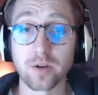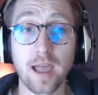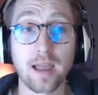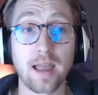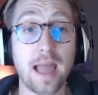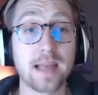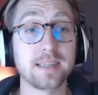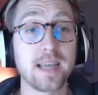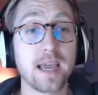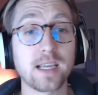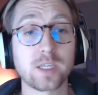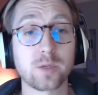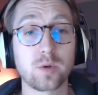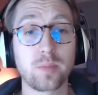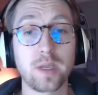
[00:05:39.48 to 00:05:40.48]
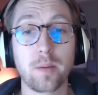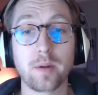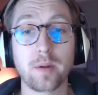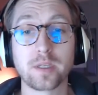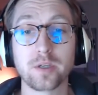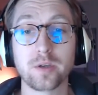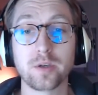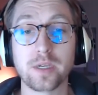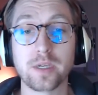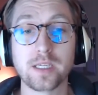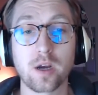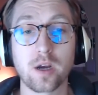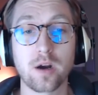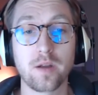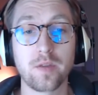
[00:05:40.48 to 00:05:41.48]
so, yeah. And Dennis would be able to,
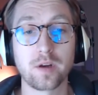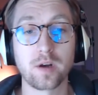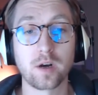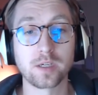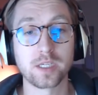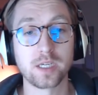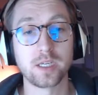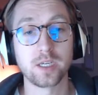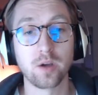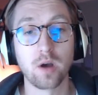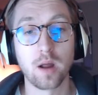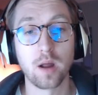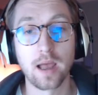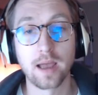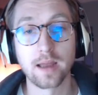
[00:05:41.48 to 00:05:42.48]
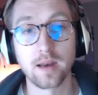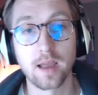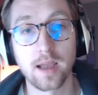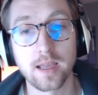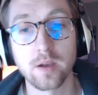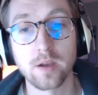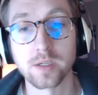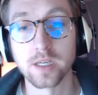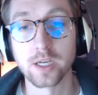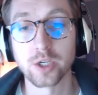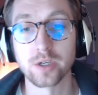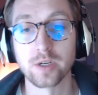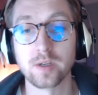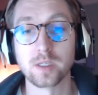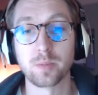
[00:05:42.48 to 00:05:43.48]
he's our CTO at EOS
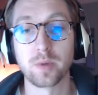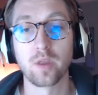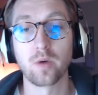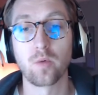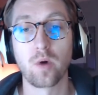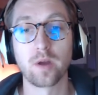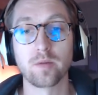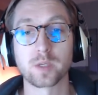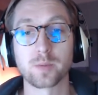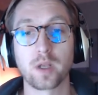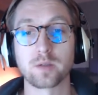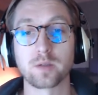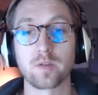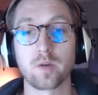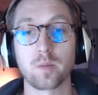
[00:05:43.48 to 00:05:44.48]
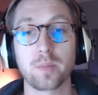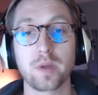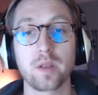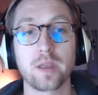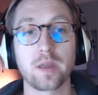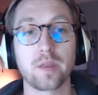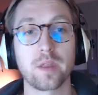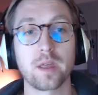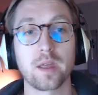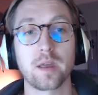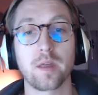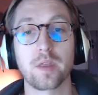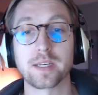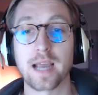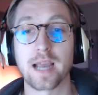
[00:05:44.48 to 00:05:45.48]
Nation, who's been the one responsible for building
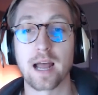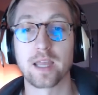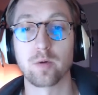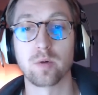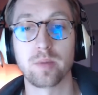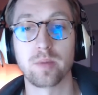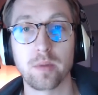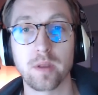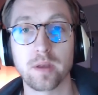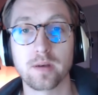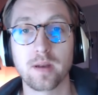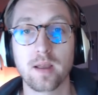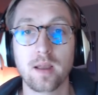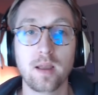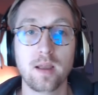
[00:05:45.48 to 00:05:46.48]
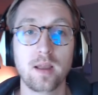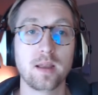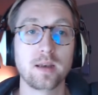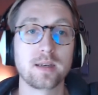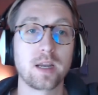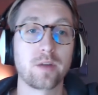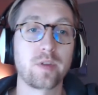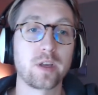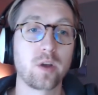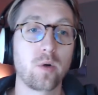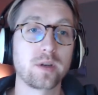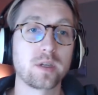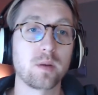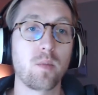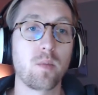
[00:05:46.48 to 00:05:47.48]
the tally, would be able to definitely go
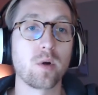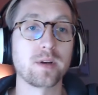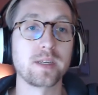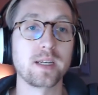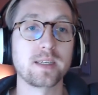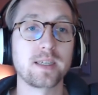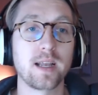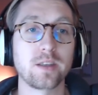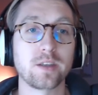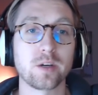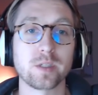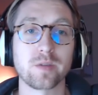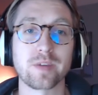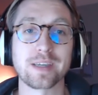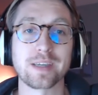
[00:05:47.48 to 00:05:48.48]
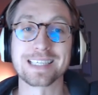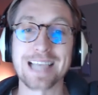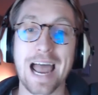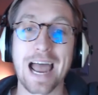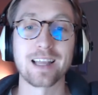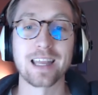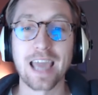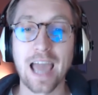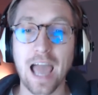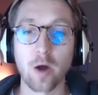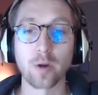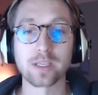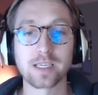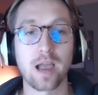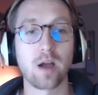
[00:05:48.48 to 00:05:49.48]
into more detail in terms of exactly
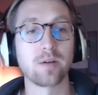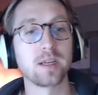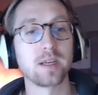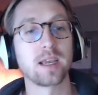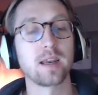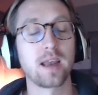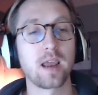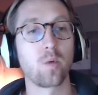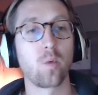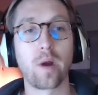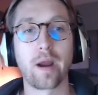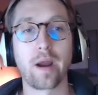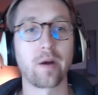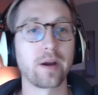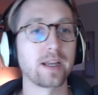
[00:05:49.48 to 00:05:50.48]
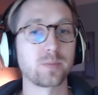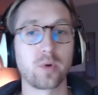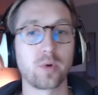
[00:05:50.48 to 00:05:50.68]
how it's counting and where he's